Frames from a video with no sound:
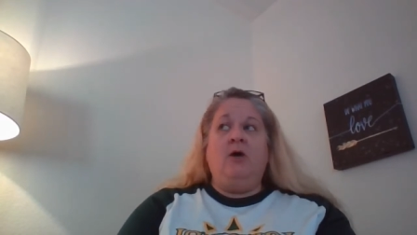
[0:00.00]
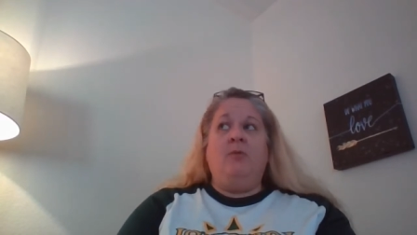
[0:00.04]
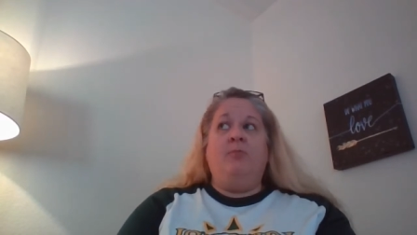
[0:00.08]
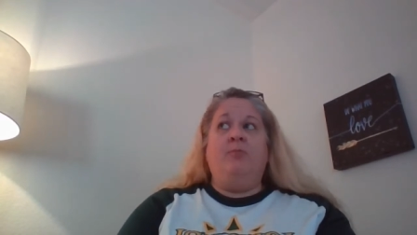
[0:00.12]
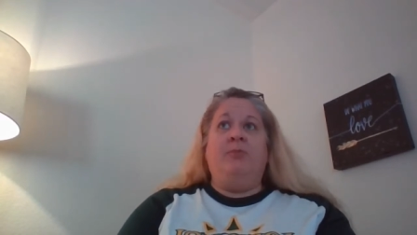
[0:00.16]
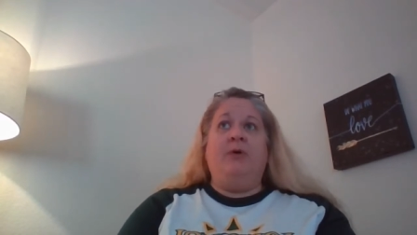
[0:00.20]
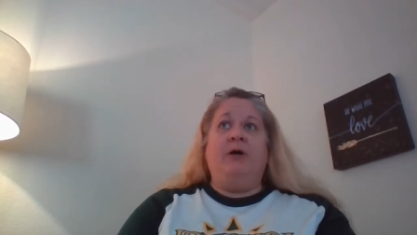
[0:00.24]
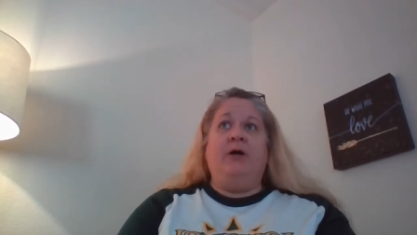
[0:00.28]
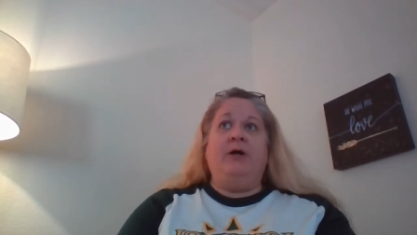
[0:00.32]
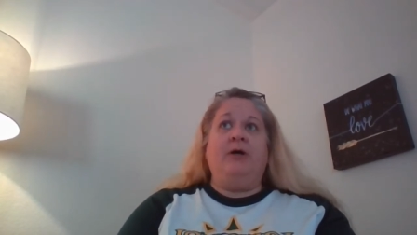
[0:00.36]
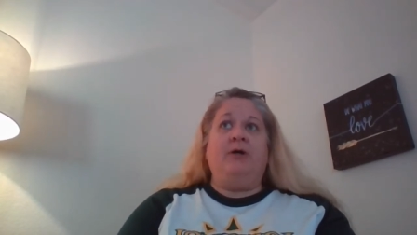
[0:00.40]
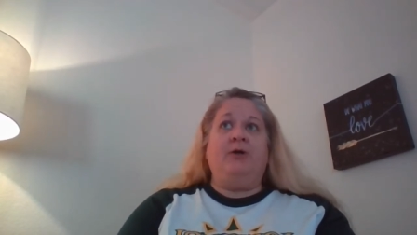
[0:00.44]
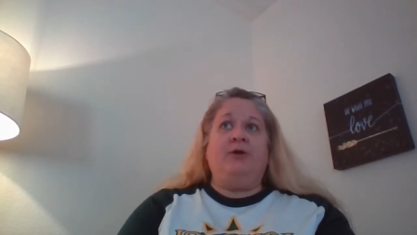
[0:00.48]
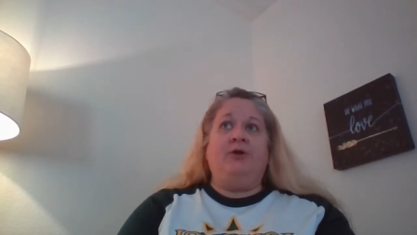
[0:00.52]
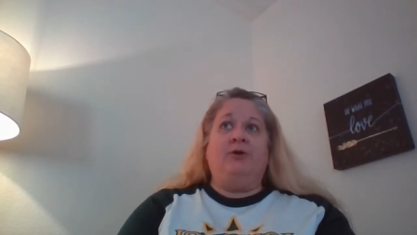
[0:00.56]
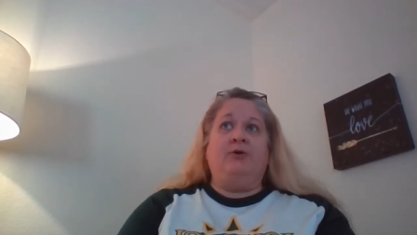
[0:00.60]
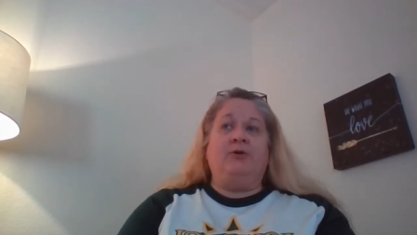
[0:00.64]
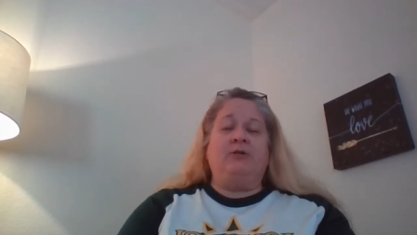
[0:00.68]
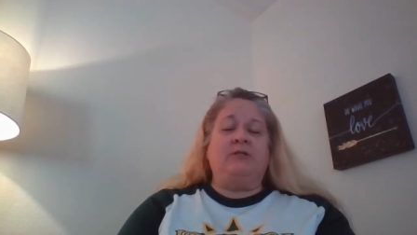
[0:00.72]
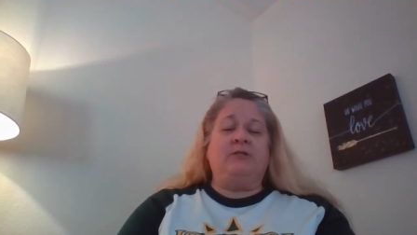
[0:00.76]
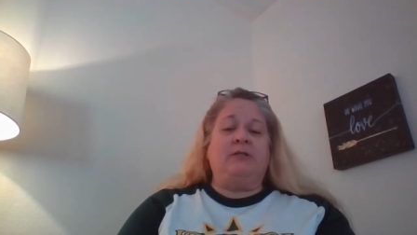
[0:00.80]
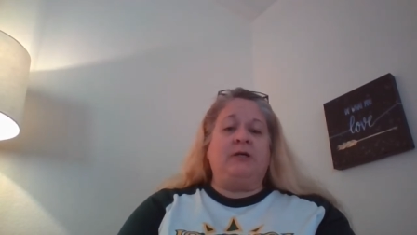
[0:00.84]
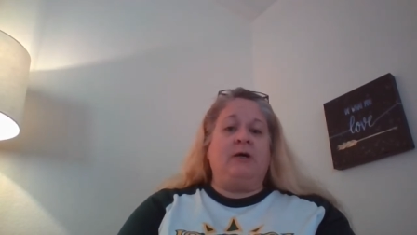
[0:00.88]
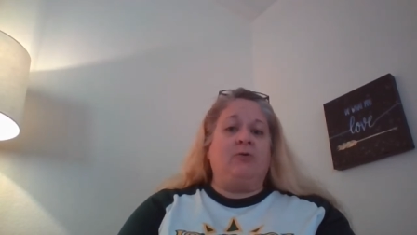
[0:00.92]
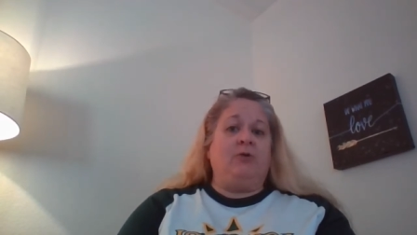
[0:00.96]
but you know,
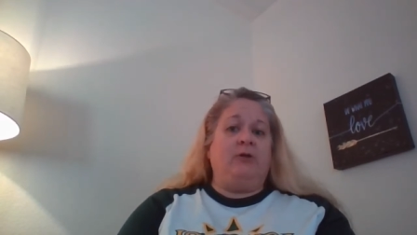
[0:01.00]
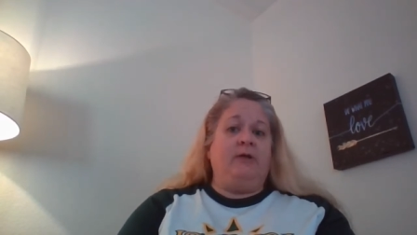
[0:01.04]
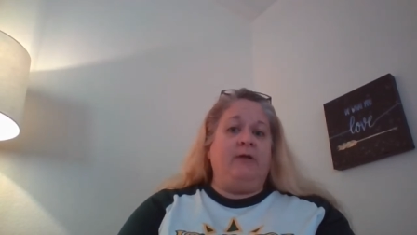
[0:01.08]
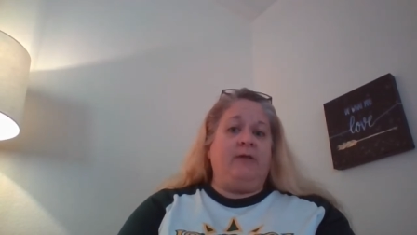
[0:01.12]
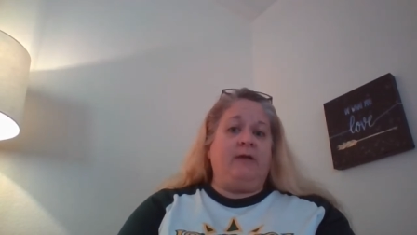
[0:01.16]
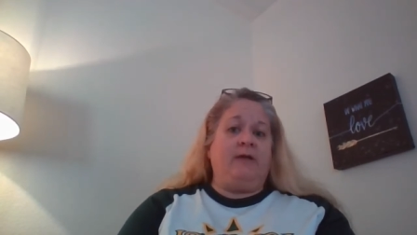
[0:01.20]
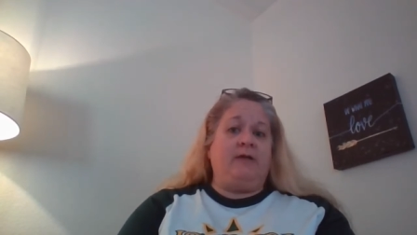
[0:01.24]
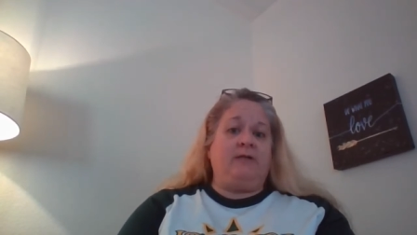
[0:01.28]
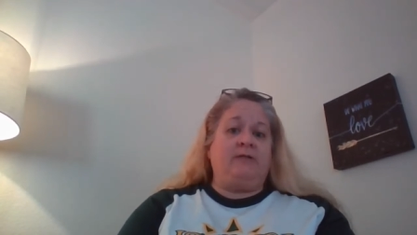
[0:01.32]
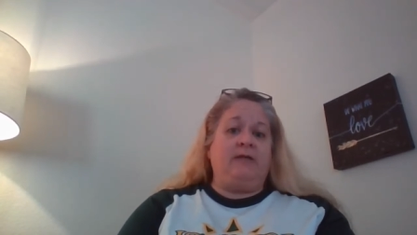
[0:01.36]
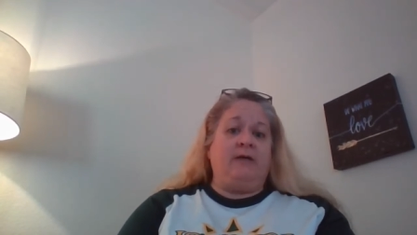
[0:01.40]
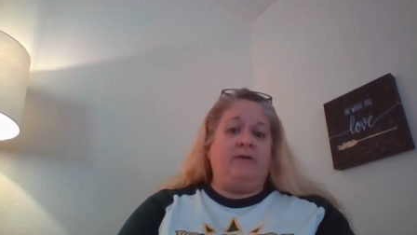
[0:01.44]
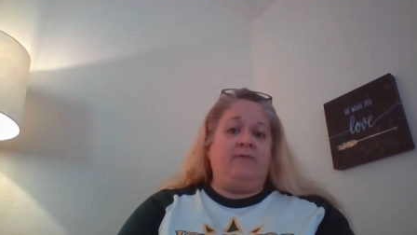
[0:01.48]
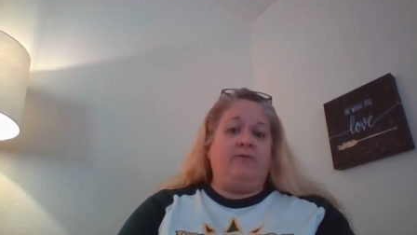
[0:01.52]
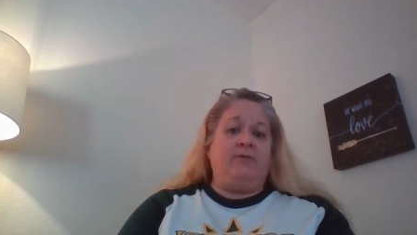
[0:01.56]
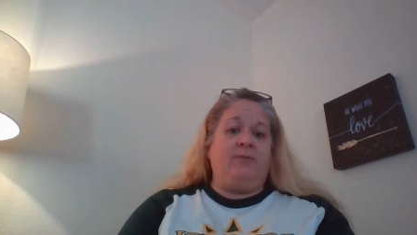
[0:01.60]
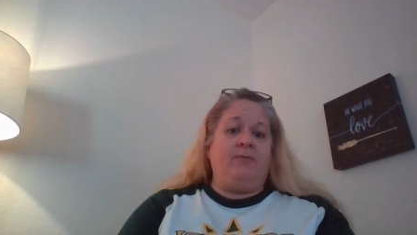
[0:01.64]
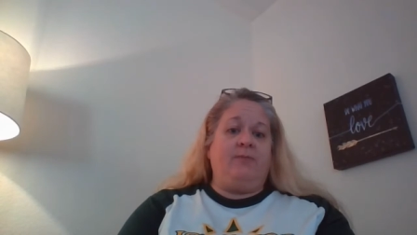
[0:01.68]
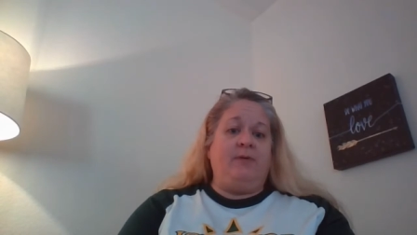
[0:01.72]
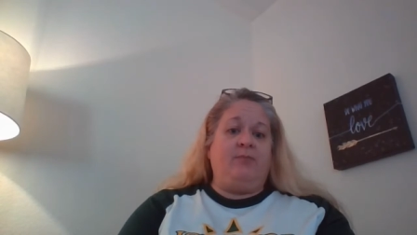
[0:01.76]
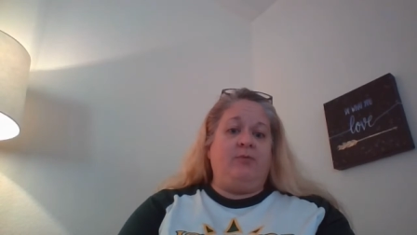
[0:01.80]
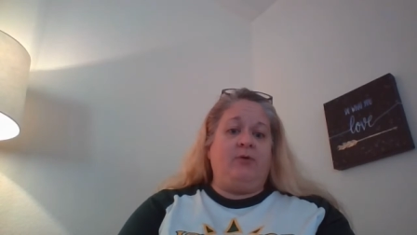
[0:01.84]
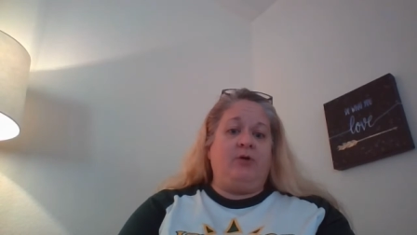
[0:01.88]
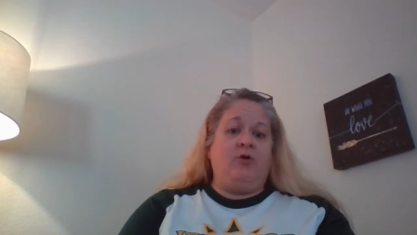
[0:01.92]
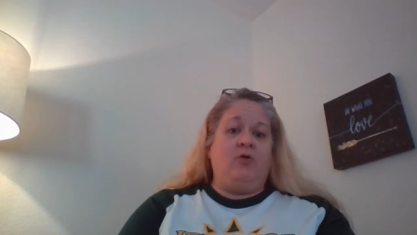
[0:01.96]
it's not really that safe for
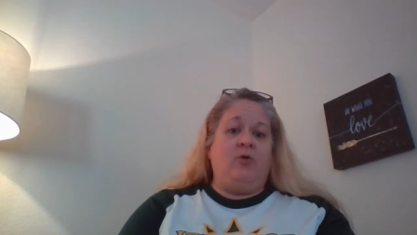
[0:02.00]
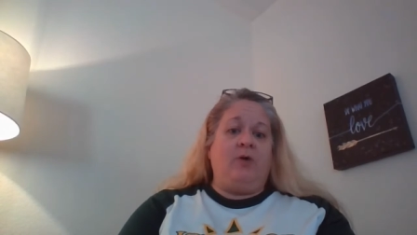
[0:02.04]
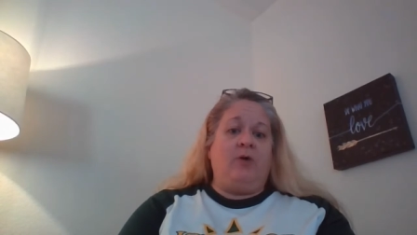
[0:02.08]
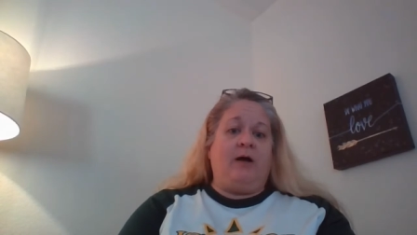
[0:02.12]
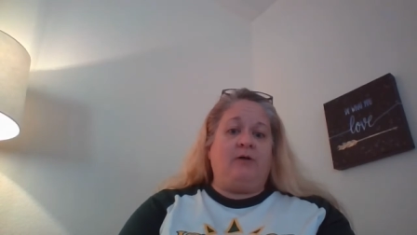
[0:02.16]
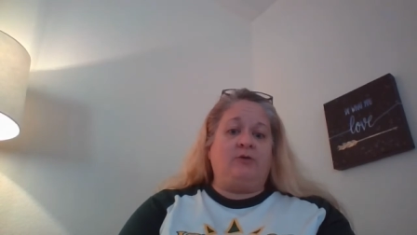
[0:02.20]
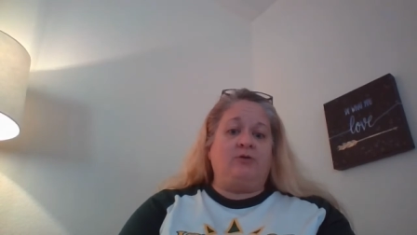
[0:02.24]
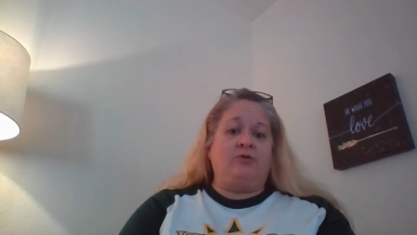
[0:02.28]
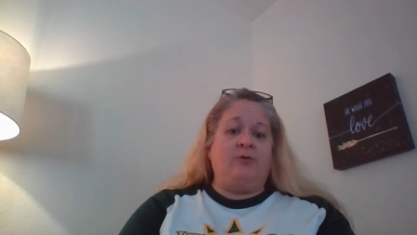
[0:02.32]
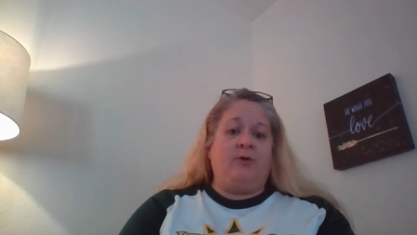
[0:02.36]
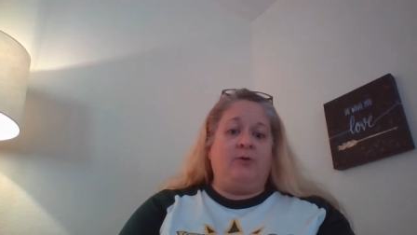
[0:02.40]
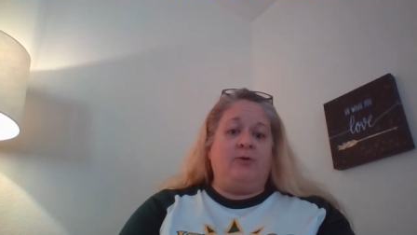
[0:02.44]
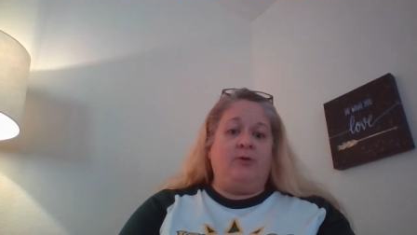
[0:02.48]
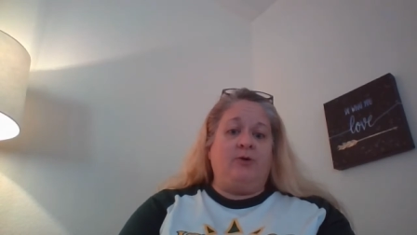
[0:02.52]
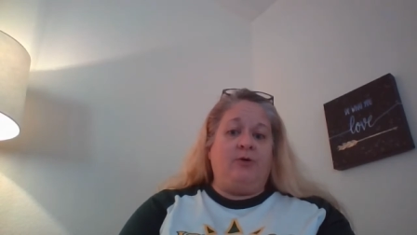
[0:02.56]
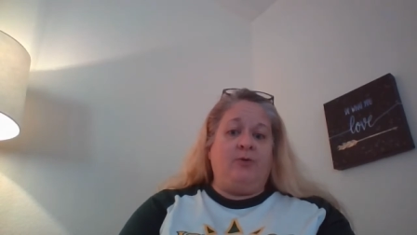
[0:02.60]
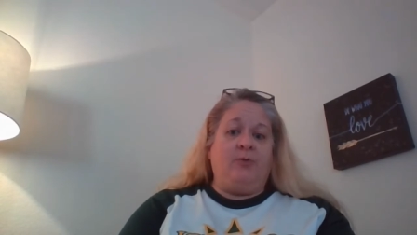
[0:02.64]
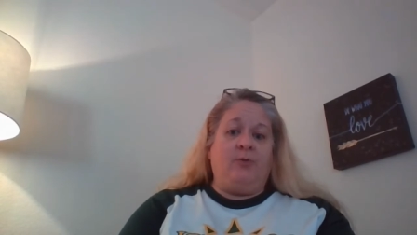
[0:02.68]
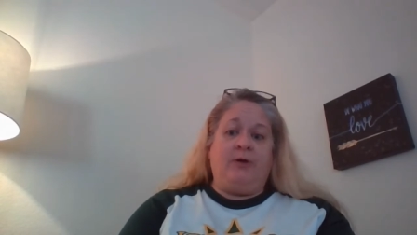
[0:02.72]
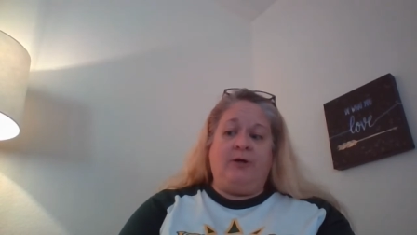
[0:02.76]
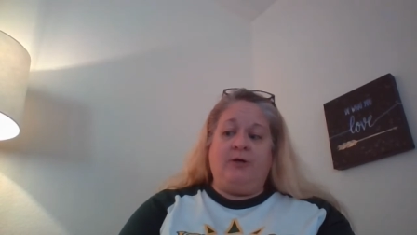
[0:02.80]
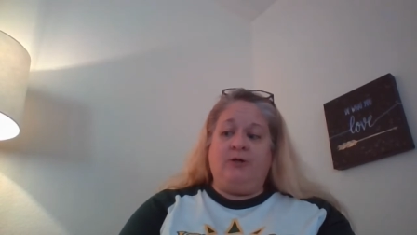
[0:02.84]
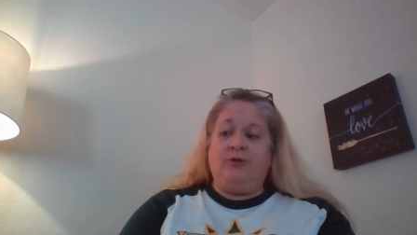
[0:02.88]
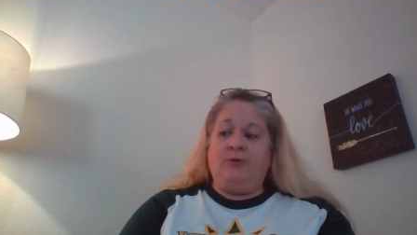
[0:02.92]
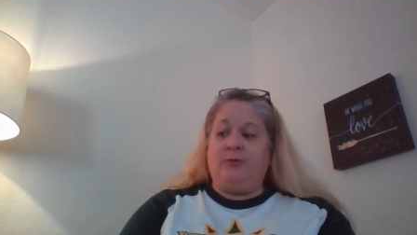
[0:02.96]
people to go out, so I
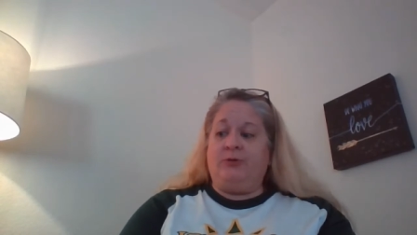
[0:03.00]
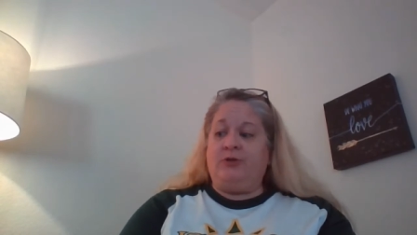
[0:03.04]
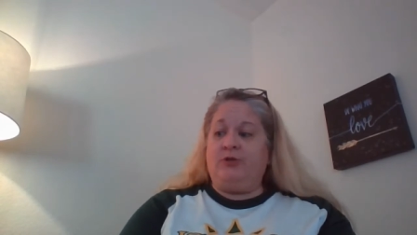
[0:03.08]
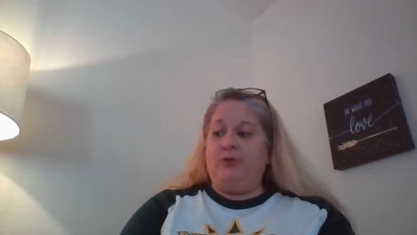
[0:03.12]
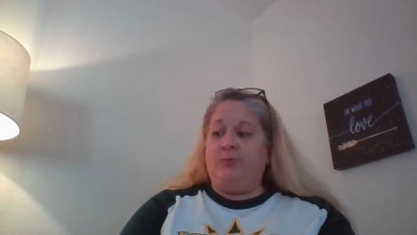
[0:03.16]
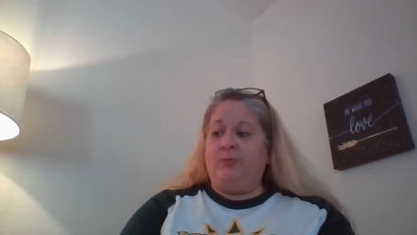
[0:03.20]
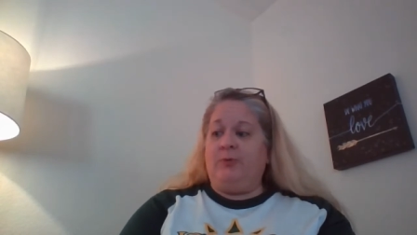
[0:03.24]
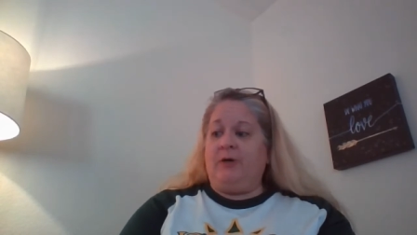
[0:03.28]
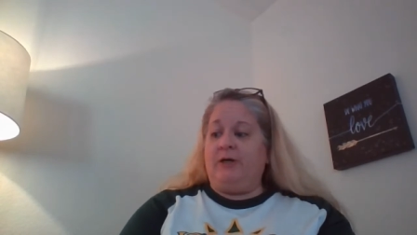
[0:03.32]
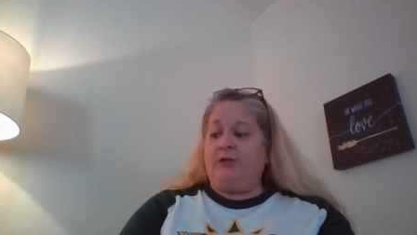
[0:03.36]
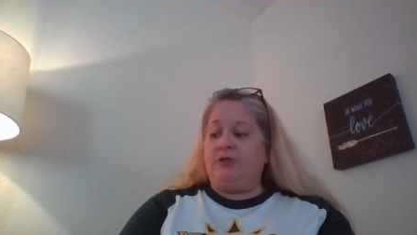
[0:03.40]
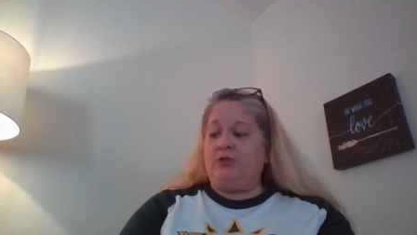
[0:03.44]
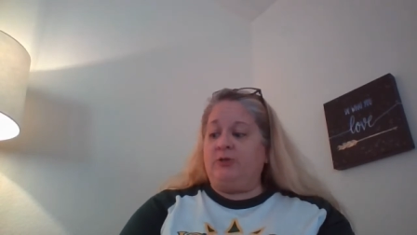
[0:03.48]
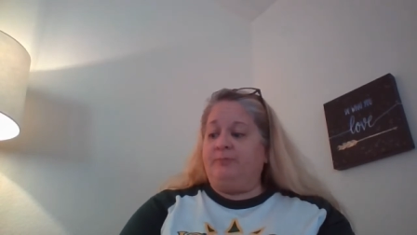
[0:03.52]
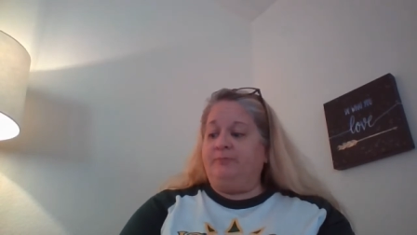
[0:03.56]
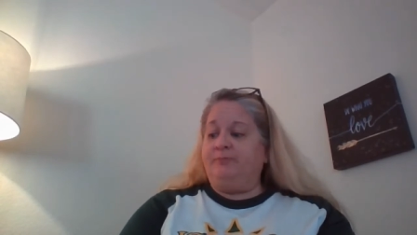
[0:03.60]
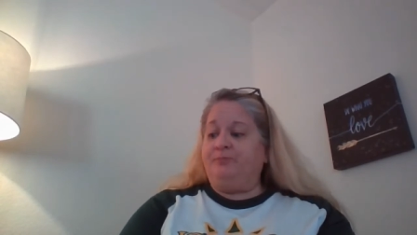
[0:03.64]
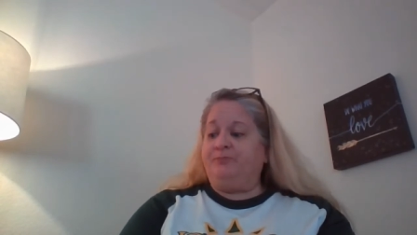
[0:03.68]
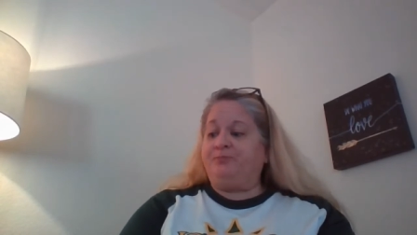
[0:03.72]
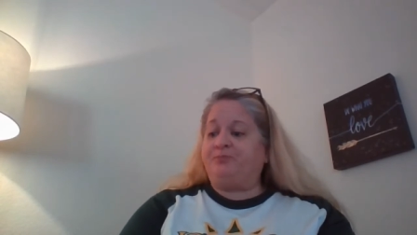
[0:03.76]
don't want to do it too much.